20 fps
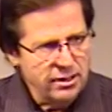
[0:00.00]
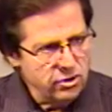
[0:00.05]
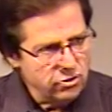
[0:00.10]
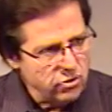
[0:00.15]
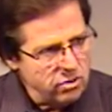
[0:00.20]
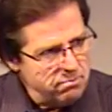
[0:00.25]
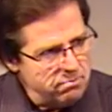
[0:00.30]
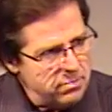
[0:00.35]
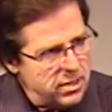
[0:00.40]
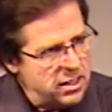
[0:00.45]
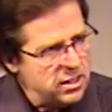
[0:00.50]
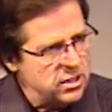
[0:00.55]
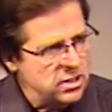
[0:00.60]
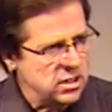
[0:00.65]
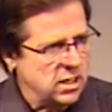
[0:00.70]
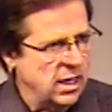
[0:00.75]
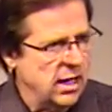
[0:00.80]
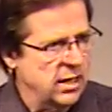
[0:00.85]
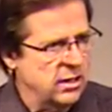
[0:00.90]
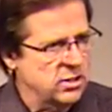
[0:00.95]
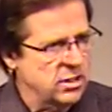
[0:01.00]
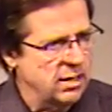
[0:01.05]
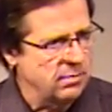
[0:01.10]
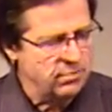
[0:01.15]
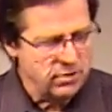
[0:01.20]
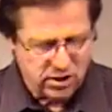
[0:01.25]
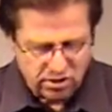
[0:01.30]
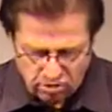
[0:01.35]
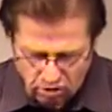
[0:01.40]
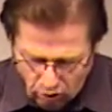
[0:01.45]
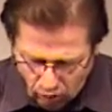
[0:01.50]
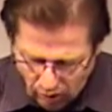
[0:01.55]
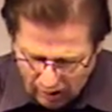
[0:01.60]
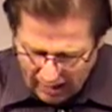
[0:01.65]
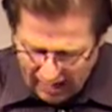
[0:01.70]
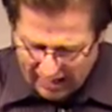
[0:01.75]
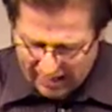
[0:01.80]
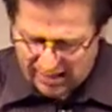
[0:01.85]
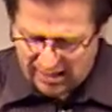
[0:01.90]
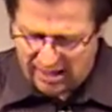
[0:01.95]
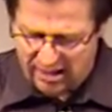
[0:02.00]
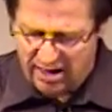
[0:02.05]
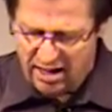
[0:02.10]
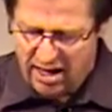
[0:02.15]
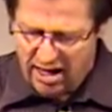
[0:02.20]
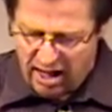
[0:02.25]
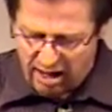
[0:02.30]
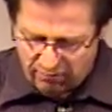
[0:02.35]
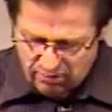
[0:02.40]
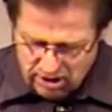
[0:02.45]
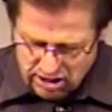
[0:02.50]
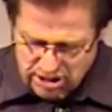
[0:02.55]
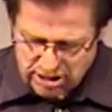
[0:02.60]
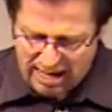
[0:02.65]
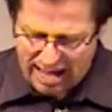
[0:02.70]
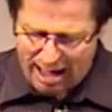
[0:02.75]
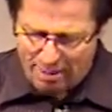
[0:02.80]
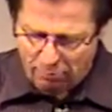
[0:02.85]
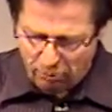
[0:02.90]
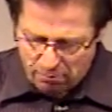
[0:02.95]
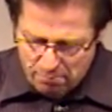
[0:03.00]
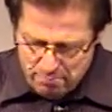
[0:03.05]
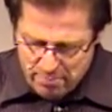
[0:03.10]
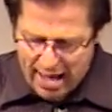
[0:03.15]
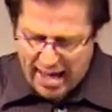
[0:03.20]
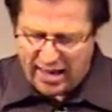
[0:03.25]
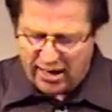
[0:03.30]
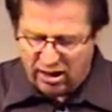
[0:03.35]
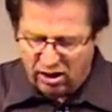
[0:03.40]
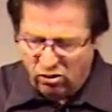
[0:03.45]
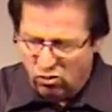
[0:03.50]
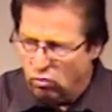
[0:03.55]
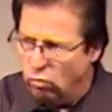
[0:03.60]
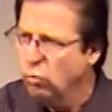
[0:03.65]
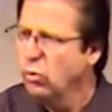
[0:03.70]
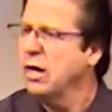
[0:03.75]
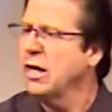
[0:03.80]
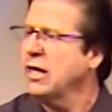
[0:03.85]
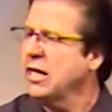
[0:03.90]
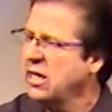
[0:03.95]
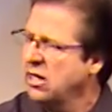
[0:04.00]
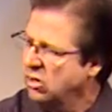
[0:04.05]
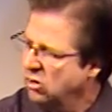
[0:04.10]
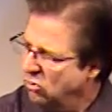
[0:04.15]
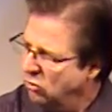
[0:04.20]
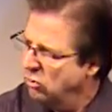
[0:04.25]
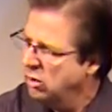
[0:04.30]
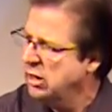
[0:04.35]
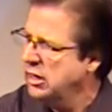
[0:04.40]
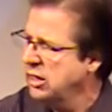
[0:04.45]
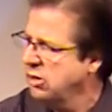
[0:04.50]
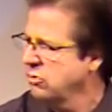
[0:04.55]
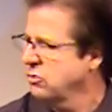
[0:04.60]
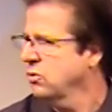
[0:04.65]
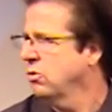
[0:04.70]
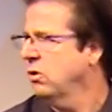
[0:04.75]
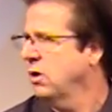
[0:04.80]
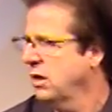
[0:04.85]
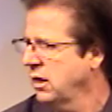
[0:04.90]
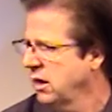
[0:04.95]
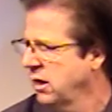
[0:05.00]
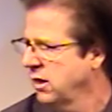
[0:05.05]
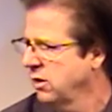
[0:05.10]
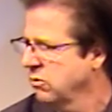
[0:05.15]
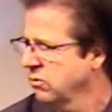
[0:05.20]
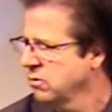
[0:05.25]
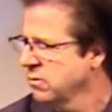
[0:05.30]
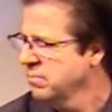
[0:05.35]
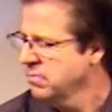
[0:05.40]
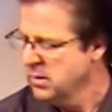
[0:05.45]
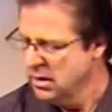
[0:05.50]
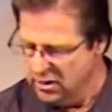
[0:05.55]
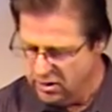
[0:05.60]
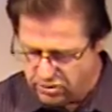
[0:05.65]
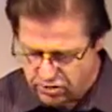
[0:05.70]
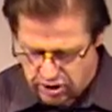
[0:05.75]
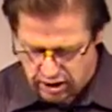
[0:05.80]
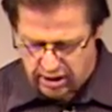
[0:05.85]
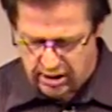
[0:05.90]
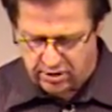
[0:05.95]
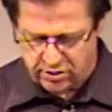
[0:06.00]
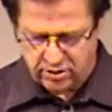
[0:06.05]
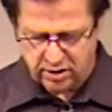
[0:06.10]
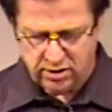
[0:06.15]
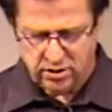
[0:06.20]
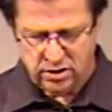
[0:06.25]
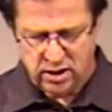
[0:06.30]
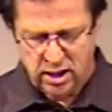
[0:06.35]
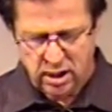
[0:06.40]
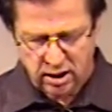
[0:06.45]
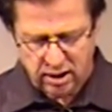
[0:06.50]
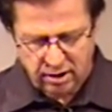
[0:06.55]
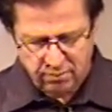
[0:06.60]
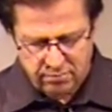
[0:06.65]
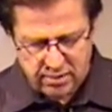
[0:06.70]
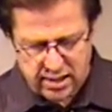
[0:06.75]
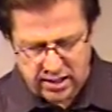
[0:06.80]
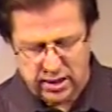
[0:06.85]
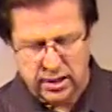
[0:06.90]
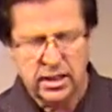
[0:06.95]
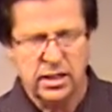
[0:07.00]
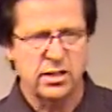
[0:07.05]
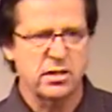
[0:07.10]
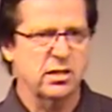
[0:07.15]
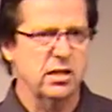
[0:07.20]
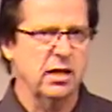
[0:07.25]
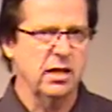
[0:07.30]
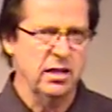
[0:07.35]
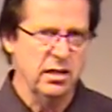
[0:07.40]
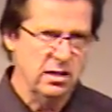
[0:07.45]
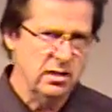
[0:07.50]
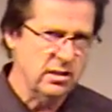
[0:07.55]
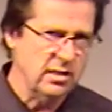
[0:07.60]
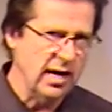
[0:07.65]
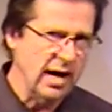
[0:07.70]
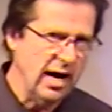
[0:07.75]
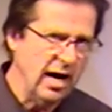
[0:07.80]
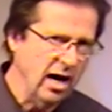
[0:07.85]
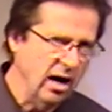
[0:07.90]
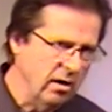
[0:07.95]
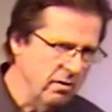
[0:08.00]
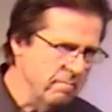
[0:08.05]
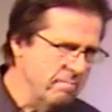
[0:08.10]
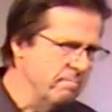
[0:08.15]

a tremendous concept this whole idea of disciple making really, really, and truly is. Jesus committed his entire